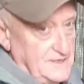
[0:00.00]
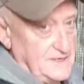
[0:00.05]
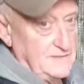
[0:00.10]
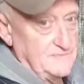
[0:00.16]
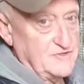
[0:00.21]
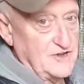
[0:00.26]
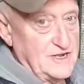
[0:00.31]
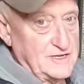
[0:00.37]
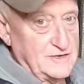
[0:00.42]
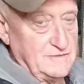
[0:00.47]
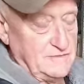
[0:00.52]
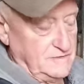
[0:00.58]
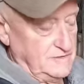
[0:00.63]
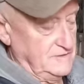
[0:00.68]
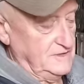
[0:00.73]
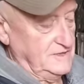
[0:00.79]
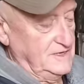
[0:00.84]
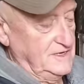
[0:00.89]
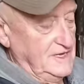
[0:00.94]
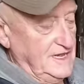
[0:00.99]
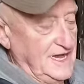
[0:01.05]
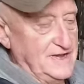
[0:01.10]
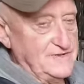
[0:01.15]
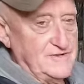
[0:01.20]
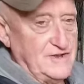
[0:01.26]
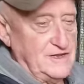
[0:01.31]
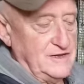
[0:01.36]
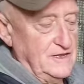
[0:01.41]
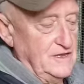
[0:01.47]
And I'm trying to.
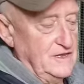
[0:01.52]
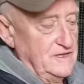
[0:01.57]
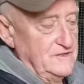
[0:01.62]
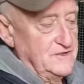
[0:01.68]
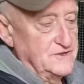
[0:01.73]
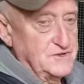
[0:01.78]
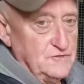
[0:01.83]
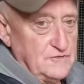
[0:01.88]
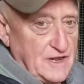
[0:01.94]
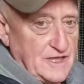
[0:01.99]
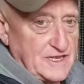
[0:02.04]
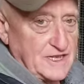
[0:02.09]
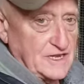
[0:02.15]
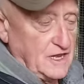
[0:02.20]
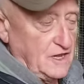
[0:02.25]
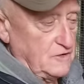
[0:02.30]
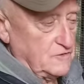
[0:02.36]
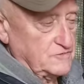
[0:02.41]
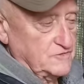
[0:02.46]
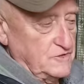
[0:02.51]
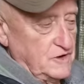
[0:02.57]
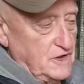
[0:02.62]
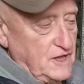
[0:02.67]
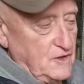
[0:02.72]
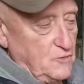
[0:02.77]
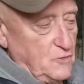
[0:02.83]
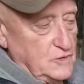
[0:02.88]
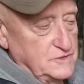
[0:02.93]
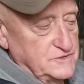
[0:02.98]
The two-legged hawks are a
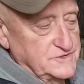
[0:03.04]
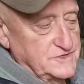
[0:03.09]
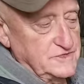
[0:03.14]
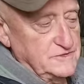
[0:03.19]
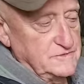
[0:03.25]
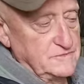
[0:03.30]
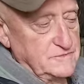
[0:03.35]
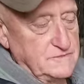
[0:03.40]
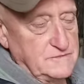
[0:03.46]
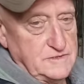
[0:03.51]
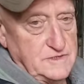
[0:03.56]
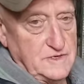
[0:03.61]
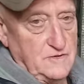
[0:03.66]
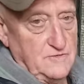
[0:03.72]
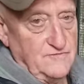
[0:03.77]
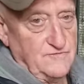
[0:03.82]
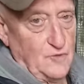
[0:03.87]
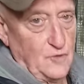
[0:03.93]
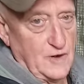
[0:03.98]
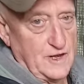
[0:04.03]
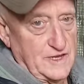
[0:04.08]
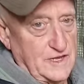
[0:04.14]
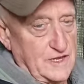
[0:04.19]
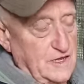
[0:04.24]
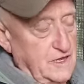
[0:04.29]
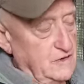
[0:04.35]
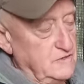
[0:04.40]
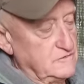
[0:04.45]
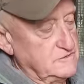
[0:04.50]
lot worse than, you know, four-legged
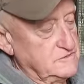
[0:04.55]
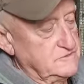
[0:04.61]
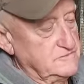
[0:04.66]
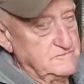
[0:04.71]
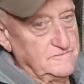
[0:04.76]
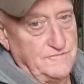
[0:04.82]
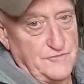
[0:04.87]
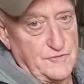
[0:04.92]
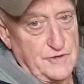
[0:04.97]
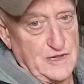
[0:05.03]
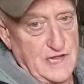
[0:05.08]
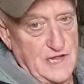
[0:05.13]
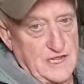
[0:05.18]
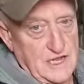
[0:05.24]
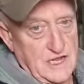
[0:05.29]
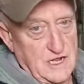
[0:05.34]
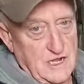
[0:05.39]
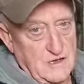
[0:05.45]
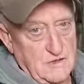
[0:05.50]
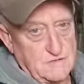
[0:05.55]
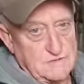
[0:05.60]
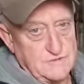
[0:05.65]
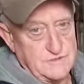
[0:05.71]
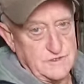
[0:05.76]
hawks, three-legged hawks,